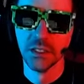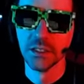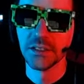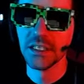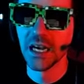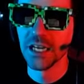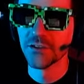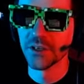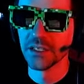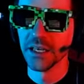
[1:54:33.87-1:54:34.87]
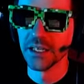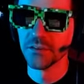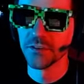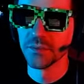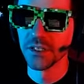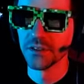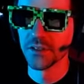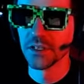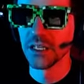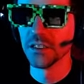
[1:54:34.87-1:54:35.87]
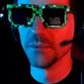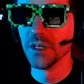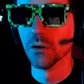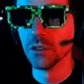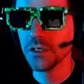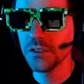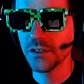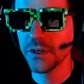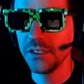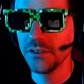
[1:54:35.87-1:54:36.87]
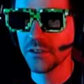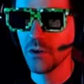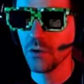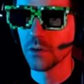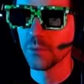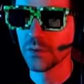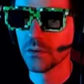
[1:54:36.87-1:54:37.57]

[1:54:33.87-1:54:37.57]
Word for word: Dehydrated Yen and from Tears of the Kingdom. Yo, look at this crazy Scorp.